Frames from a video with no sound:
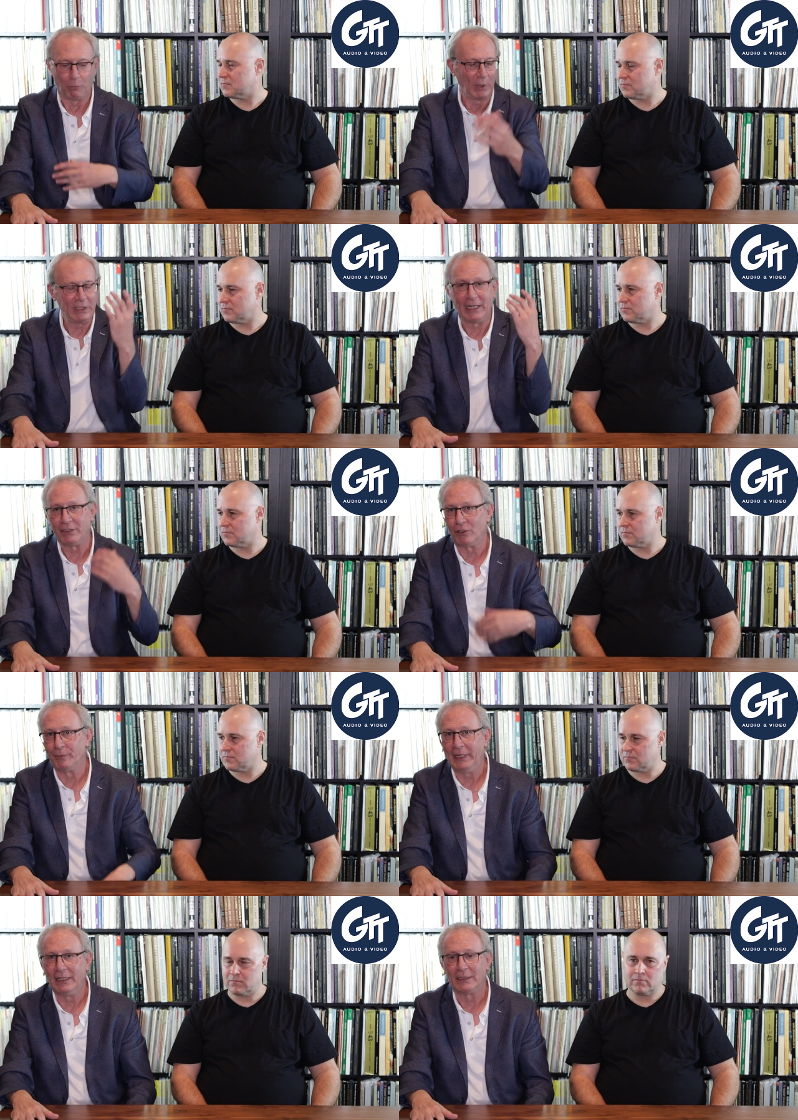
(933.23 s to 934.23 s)
Speaker 1: one guy told
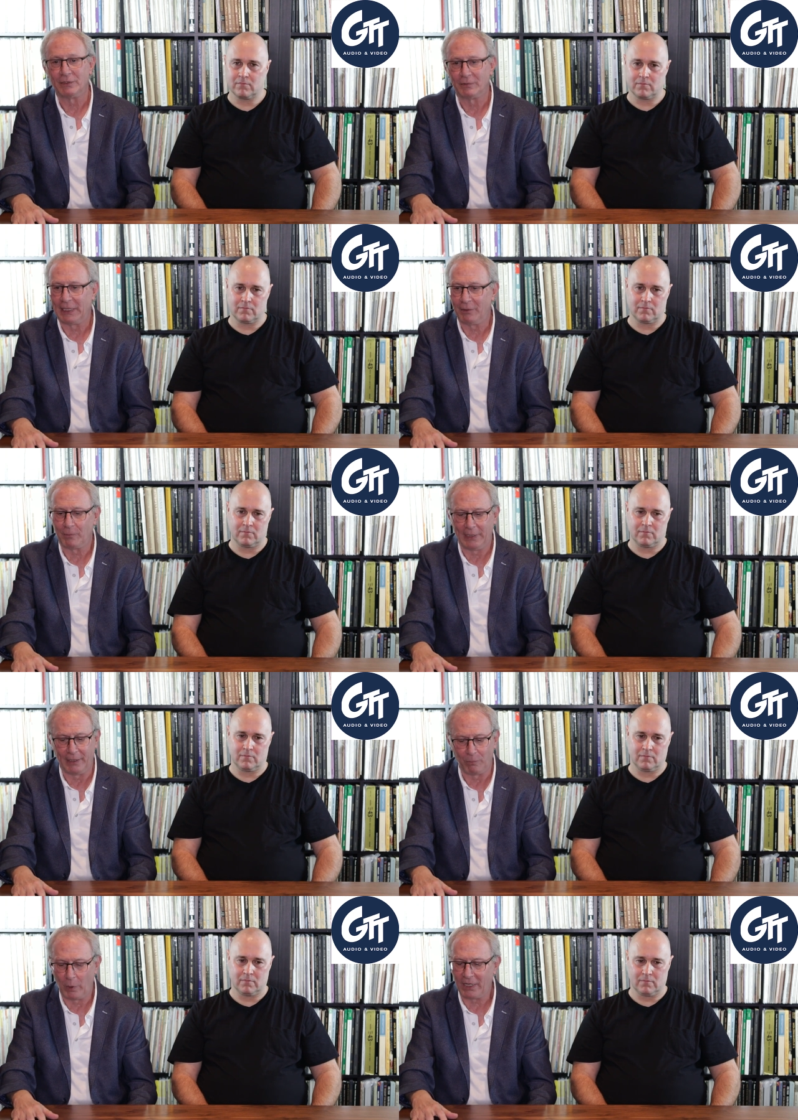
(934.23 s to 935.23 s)
me uh, at,
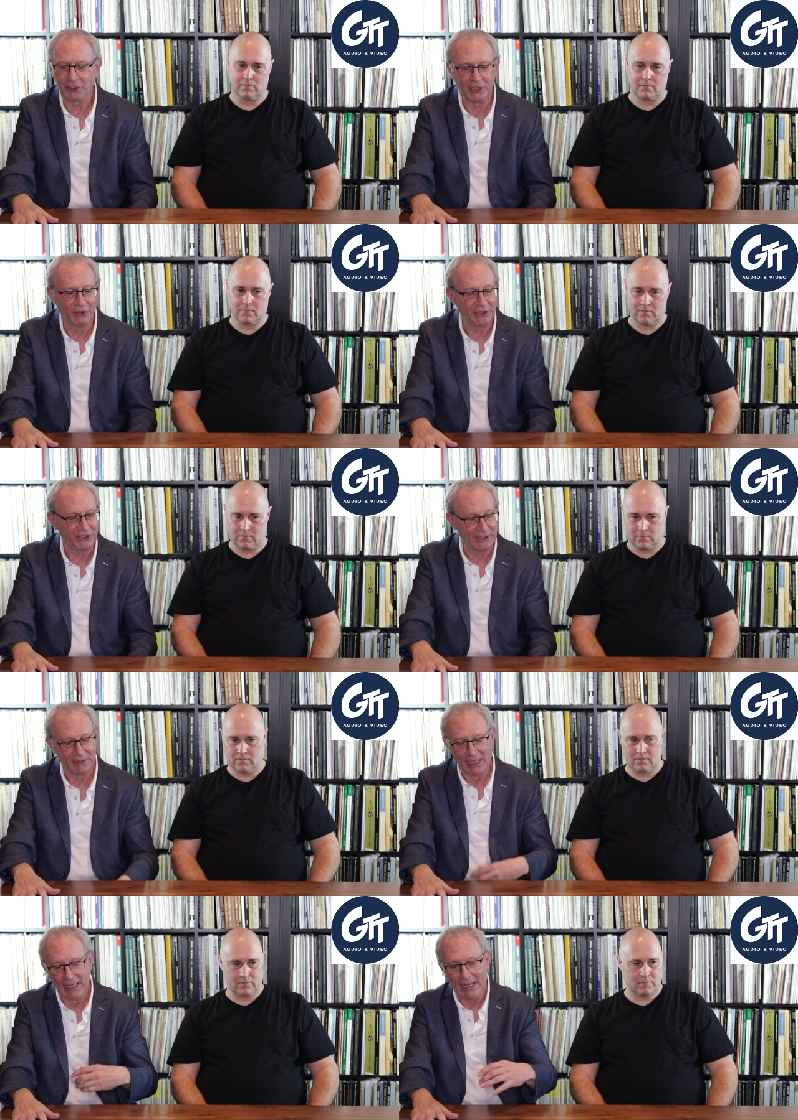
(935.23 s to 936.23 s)
at one of the shows, he said
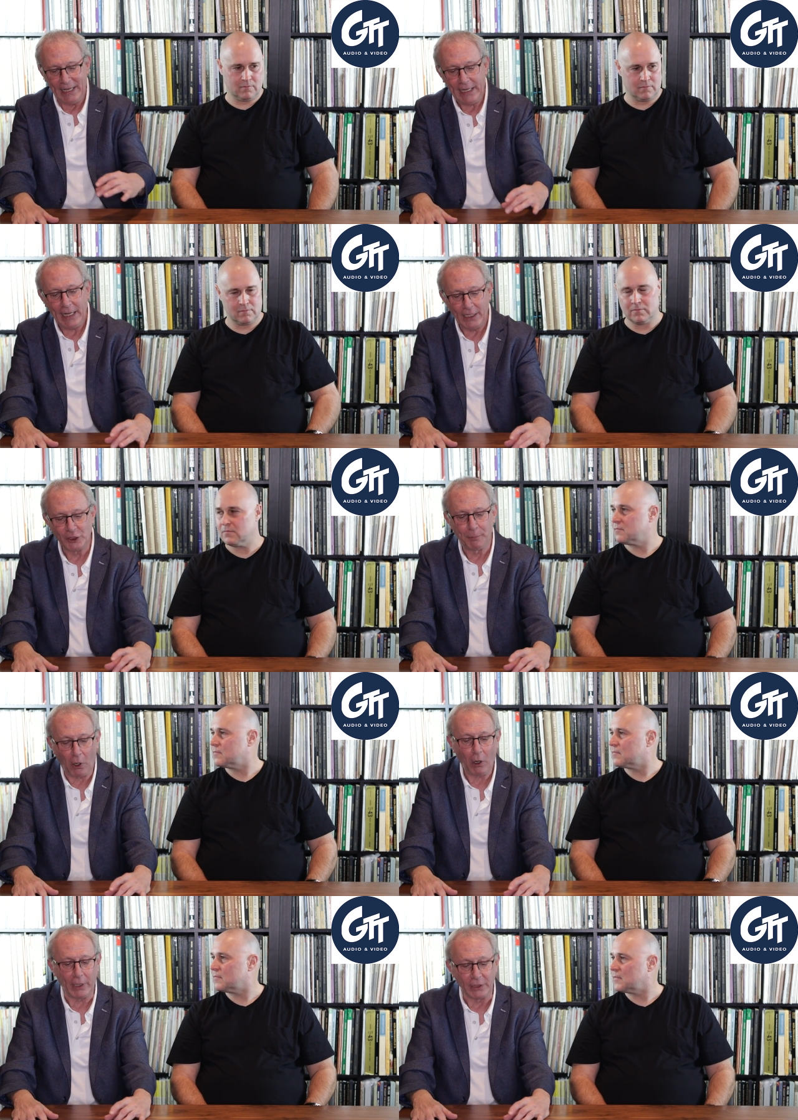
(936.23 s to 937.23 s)
he has
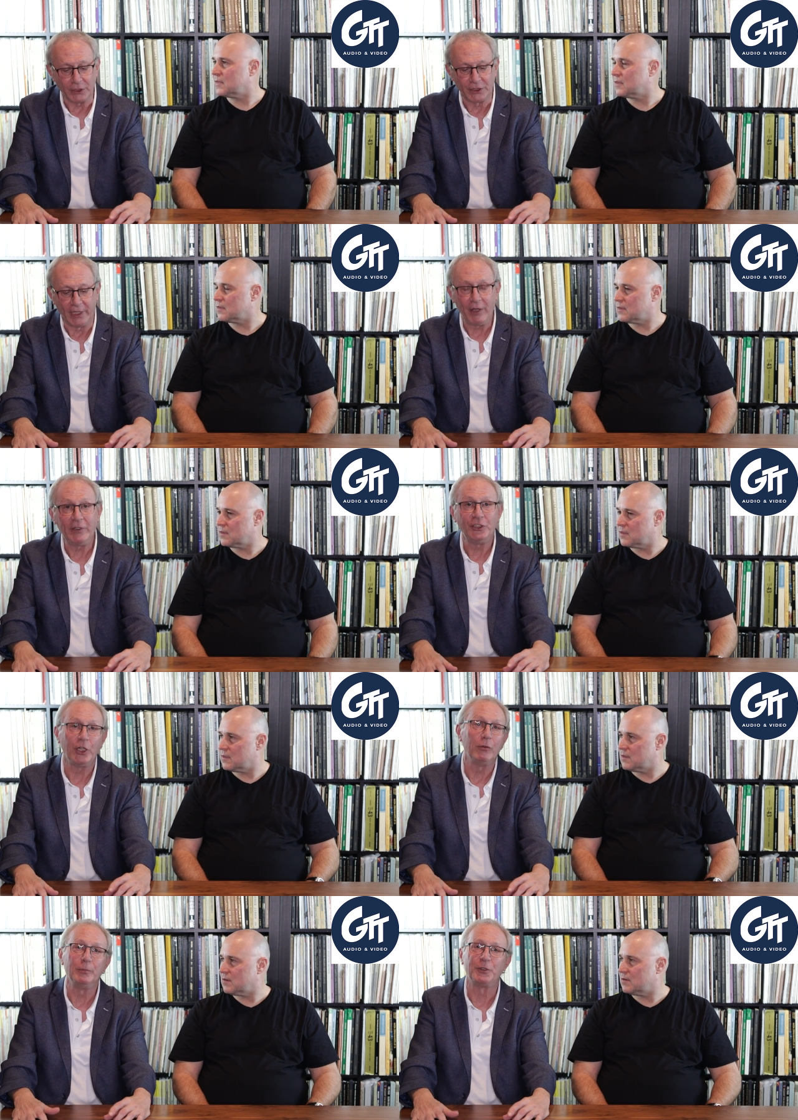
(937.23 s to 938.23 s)
parties, A V
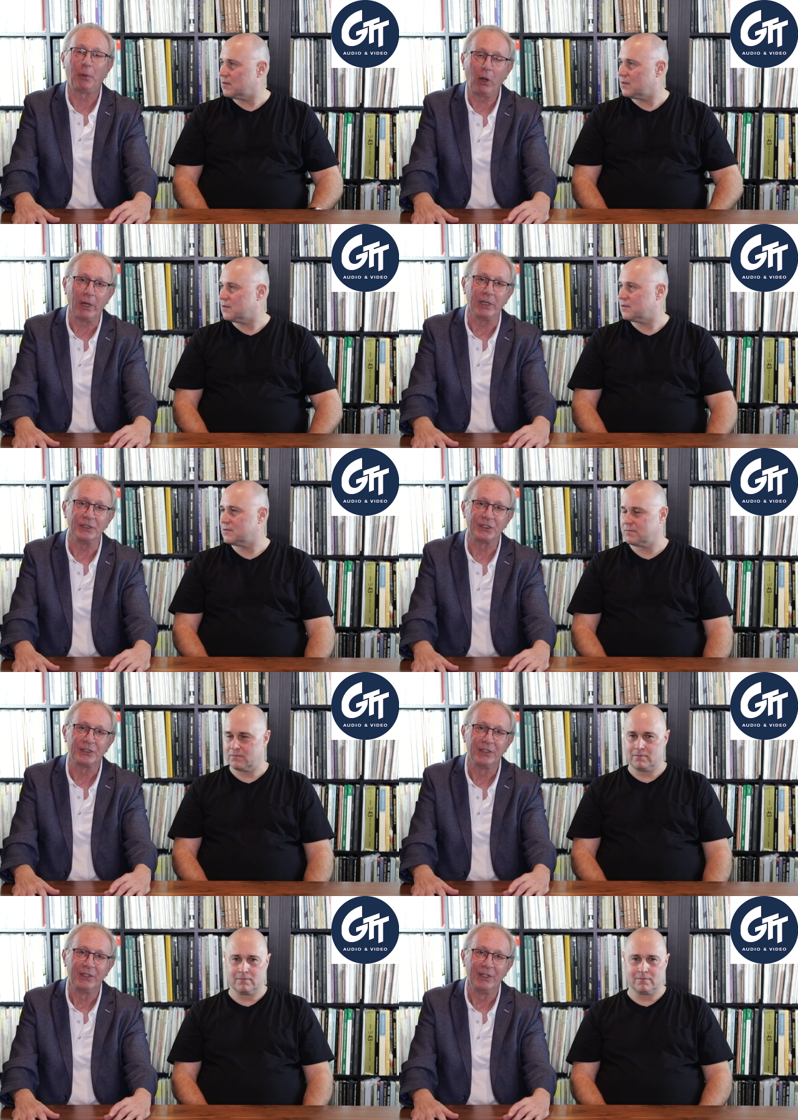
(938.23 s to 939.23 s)
Showrooms parties,
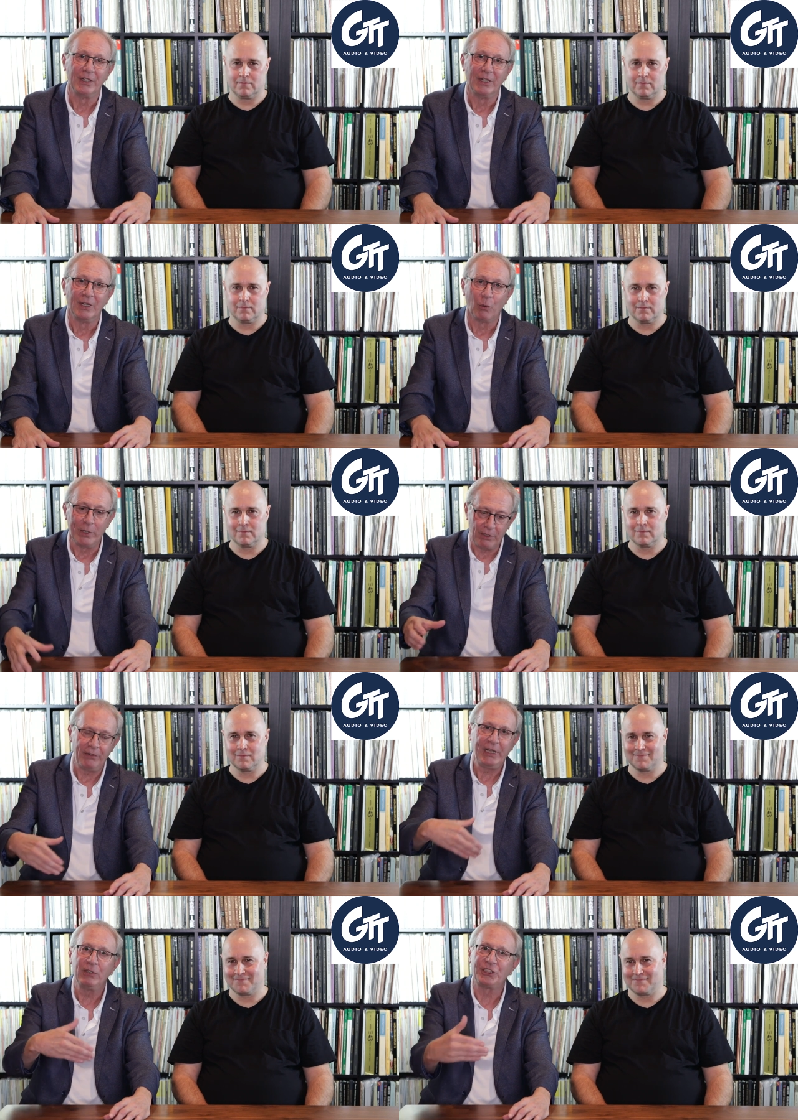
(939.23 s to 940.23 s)
when the
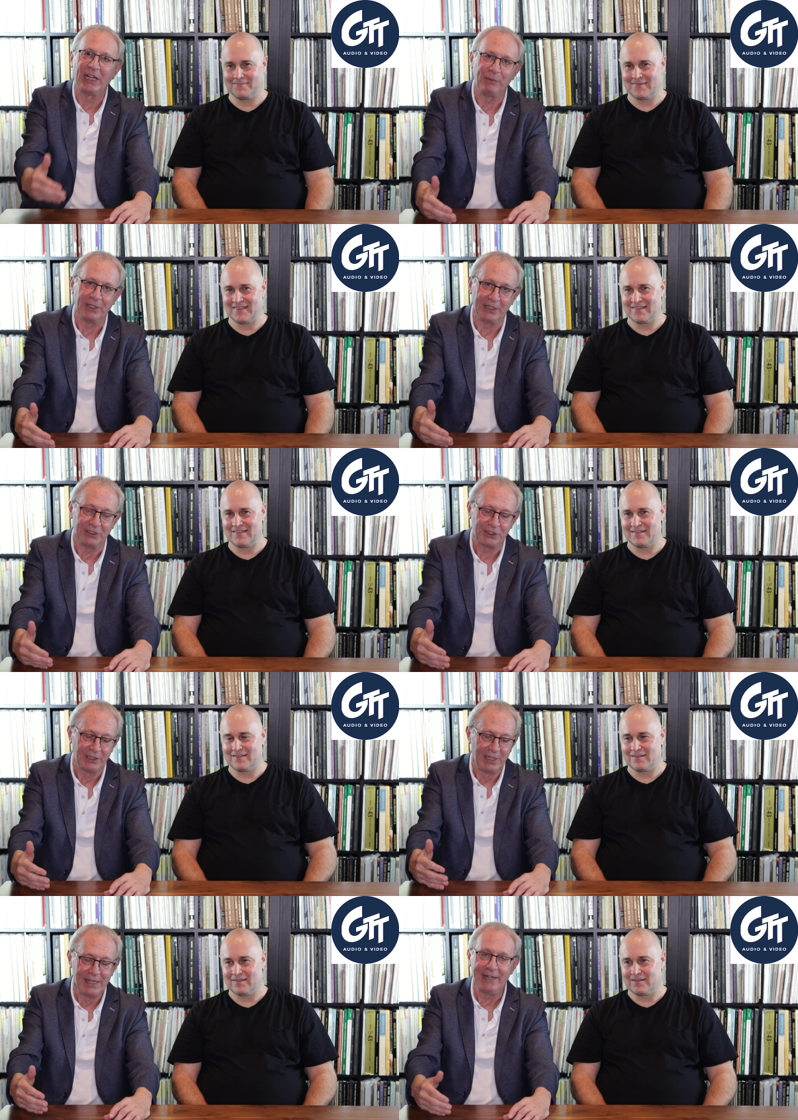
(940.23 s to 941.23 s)
videos get released,
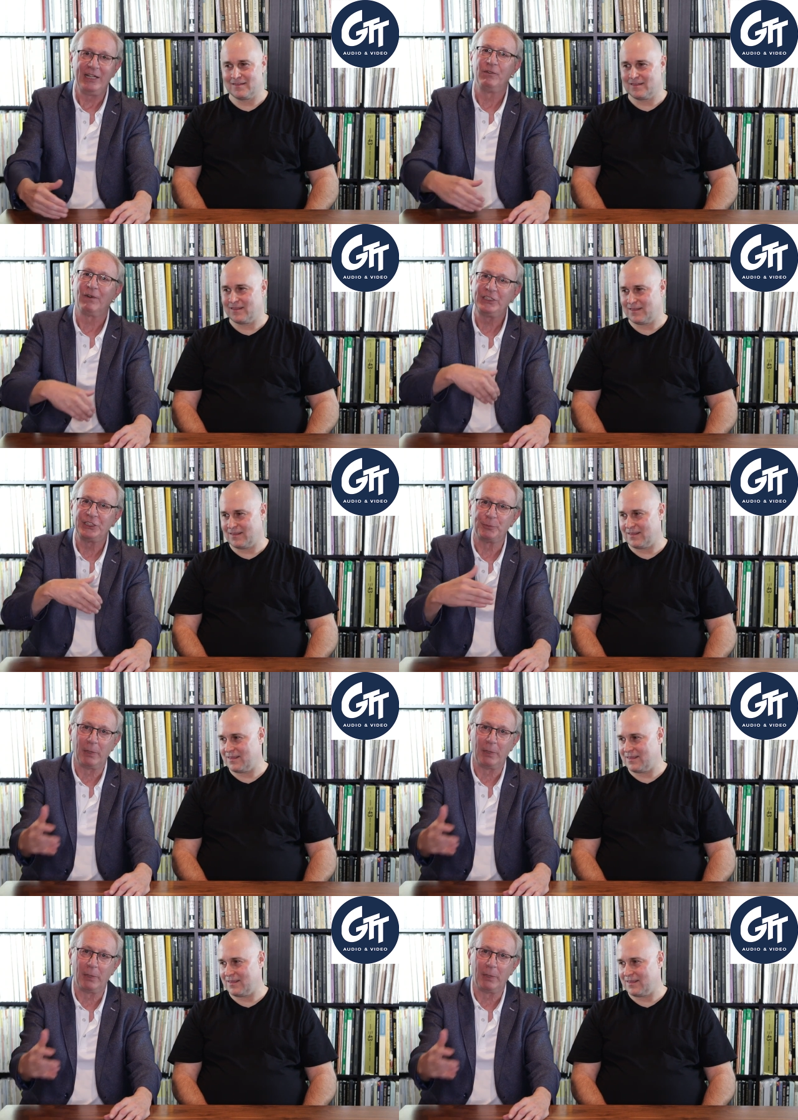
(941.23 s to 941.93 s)
and he invites his